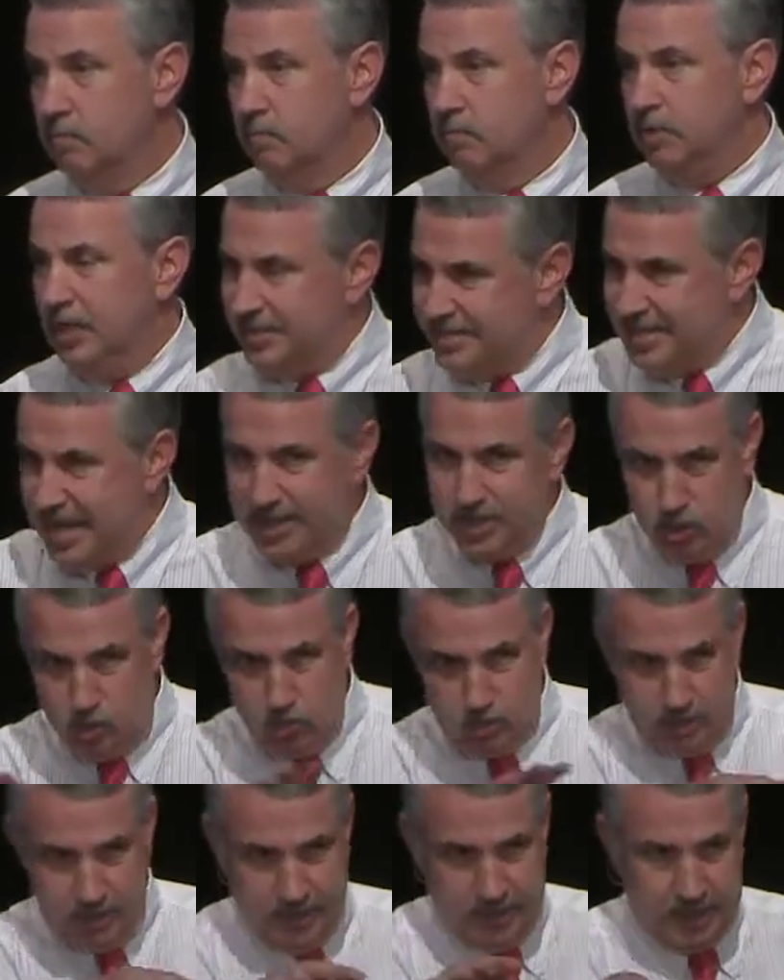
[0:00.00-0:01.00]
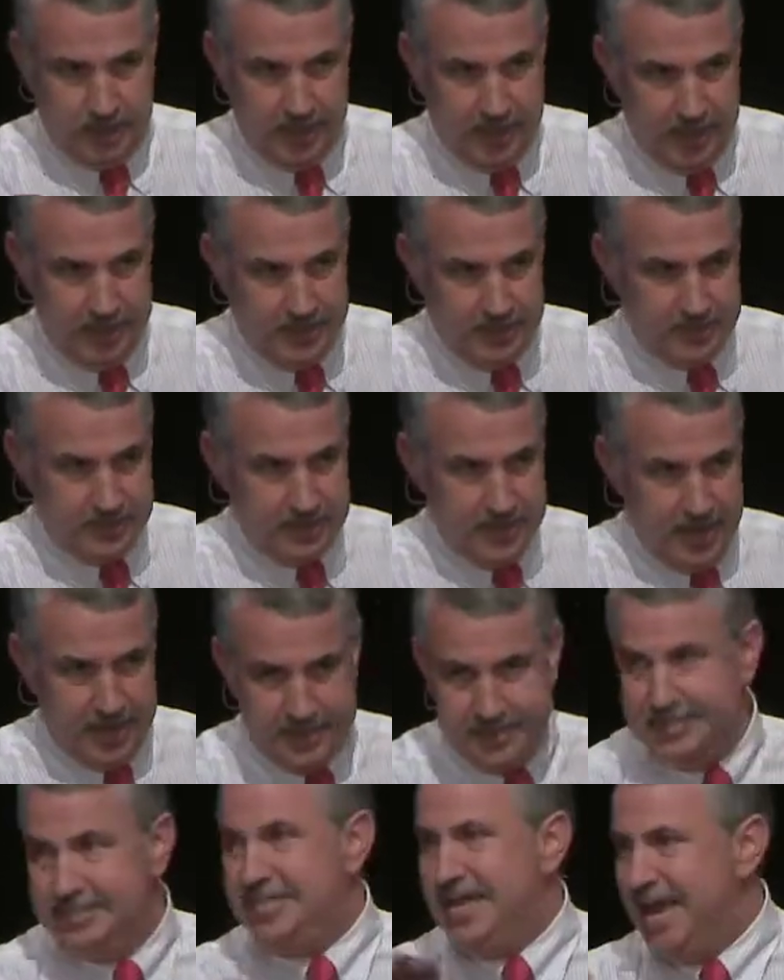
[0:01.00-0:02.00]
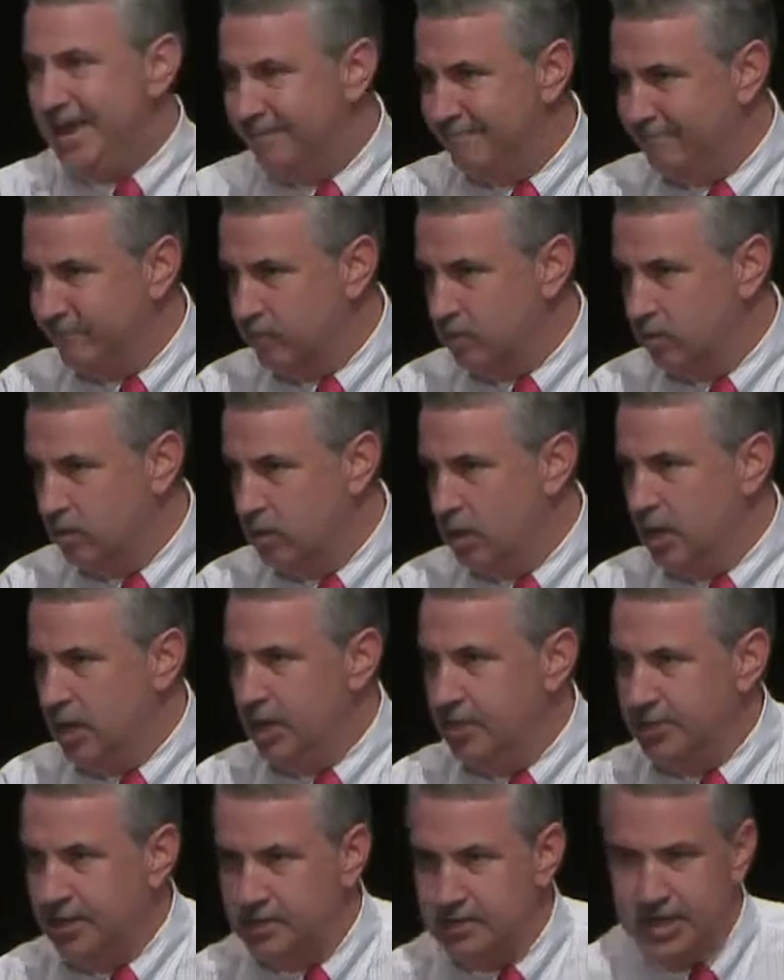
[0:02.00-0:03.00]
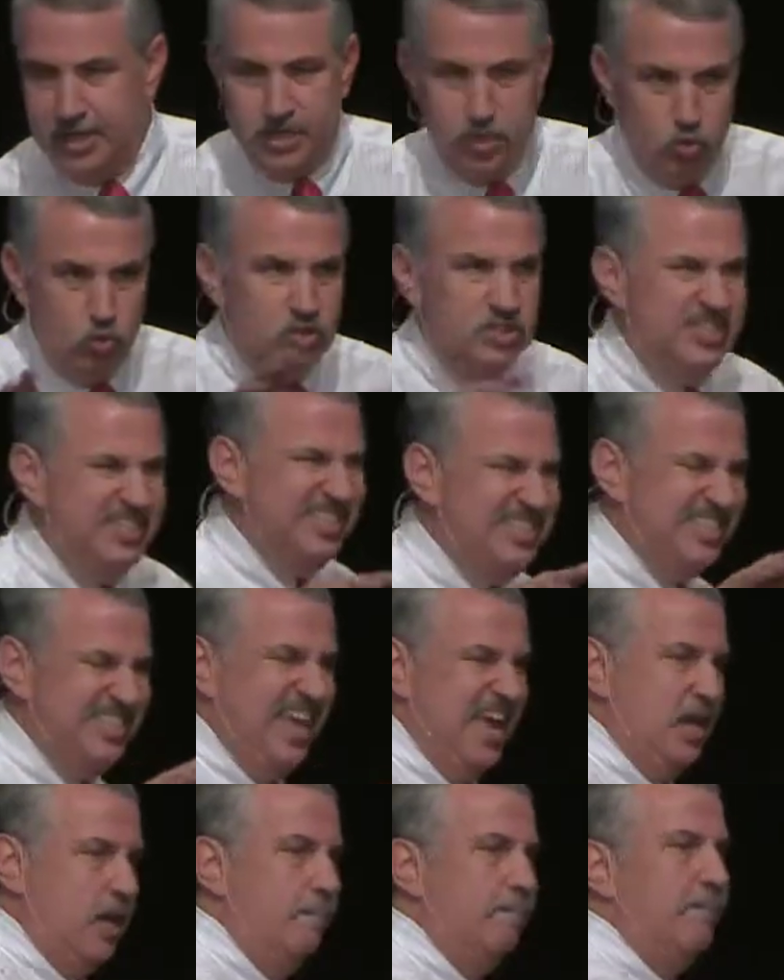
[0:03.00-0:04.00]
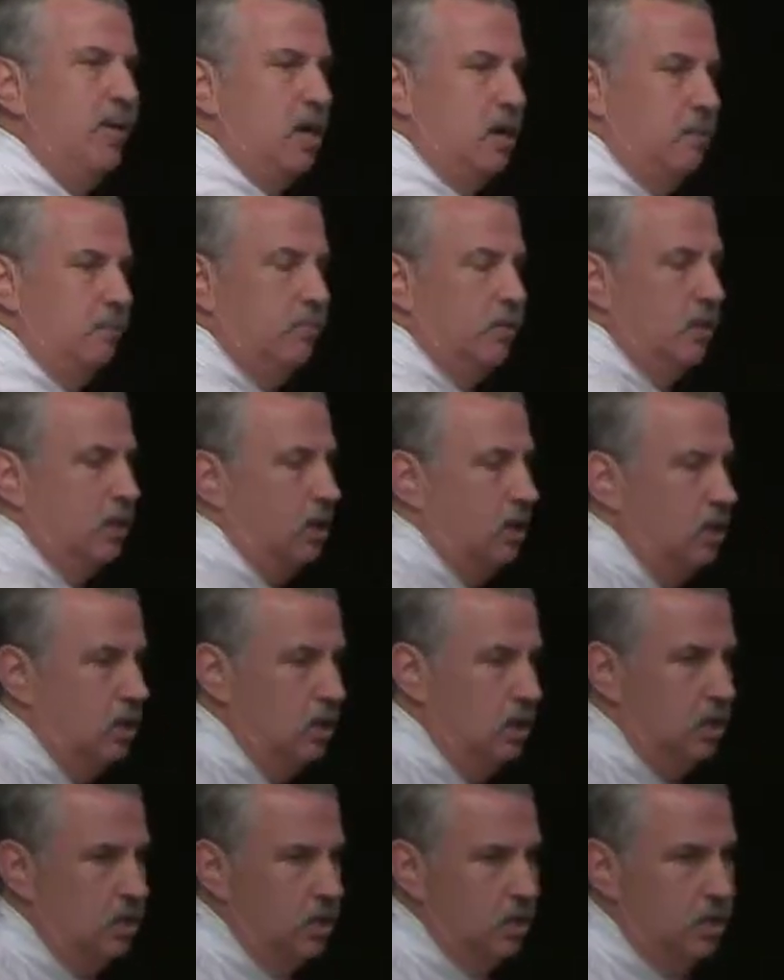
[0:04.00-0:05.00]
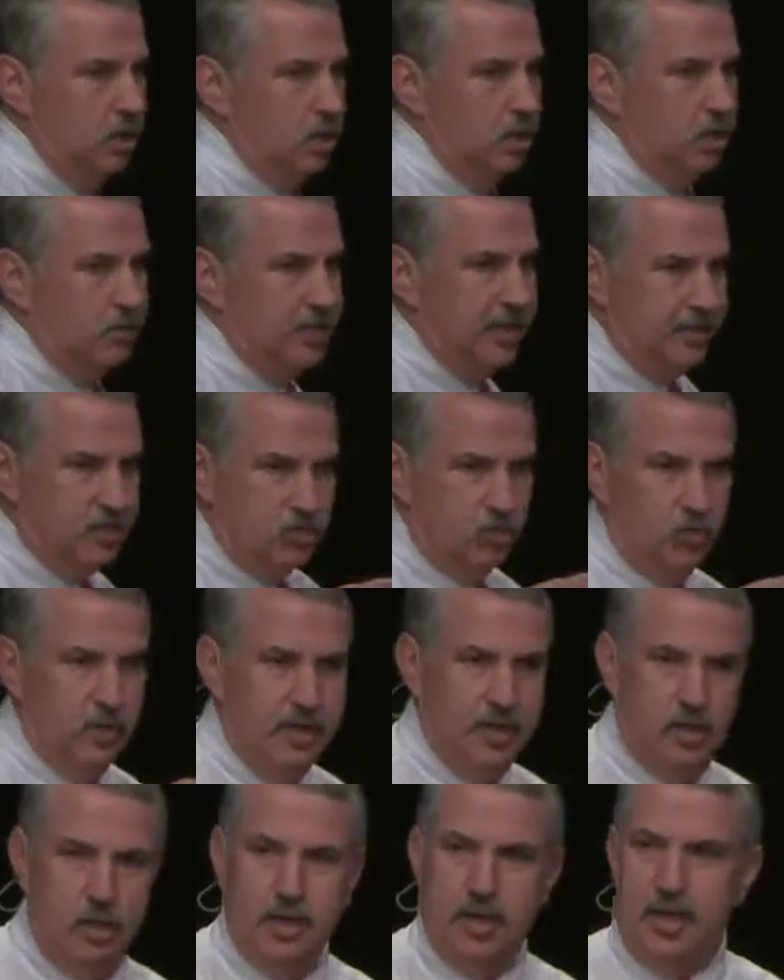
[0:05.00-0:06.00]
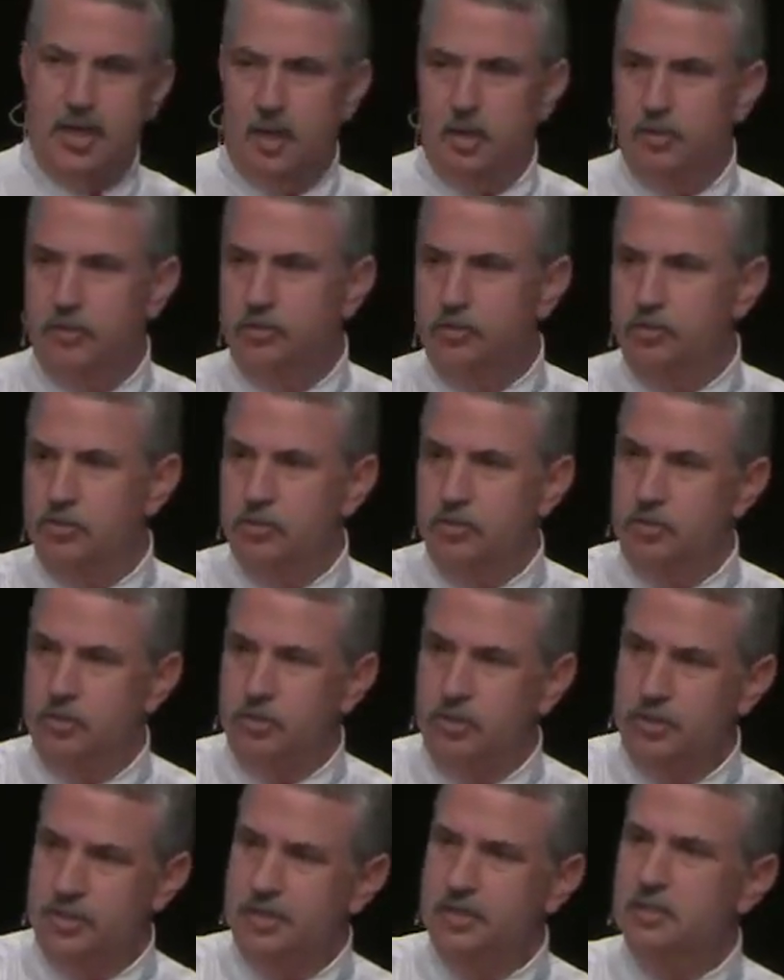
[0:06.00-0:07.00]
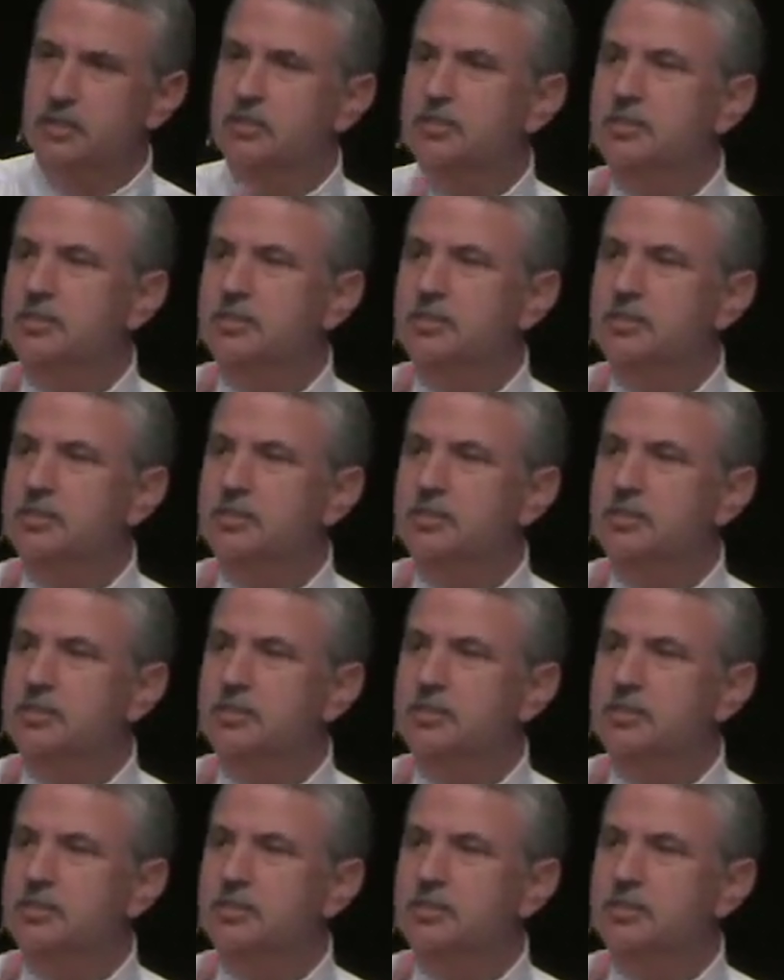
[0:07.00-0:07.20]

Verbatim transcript: That's not UCLA, that's not Stanford, that's not UC Santa Barbara, that's Grinnell College in